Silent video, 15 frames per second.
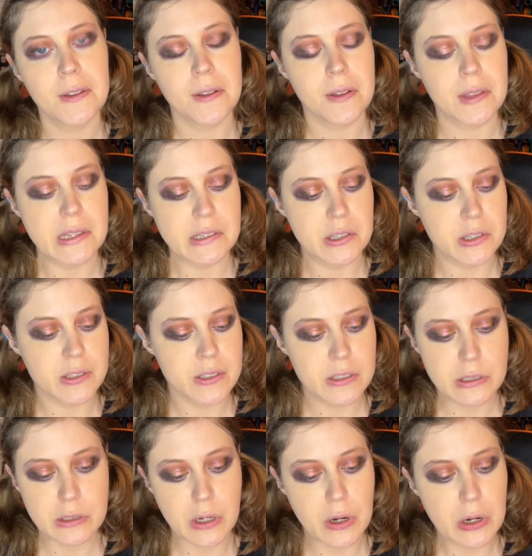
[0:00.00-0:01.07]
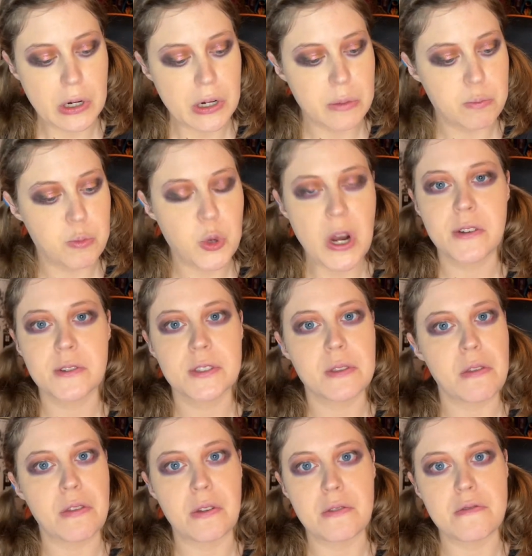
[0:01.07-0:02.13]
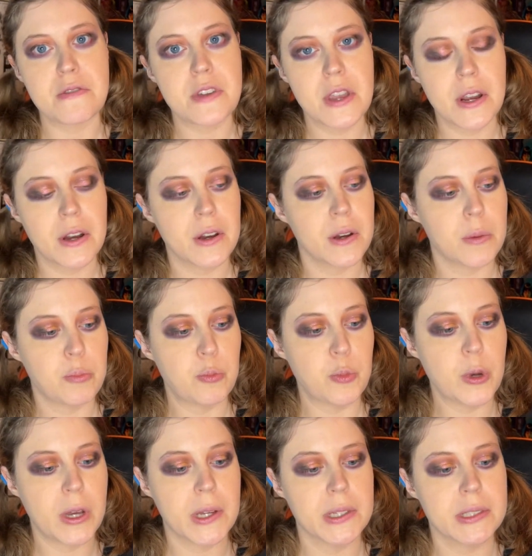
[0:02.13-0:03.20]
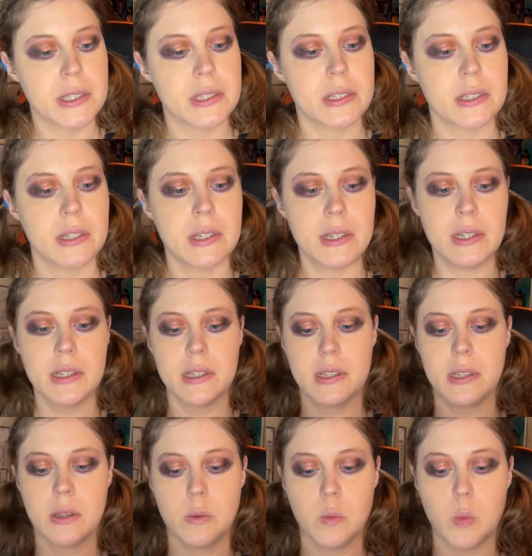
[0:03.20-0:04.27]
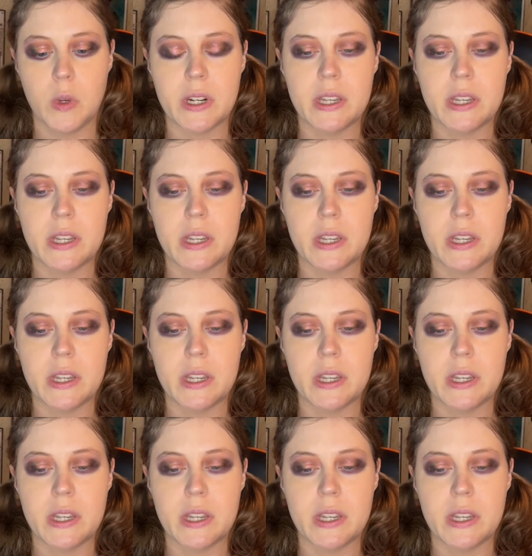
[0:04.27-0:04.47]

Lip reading: They just are brows, they're there, but when I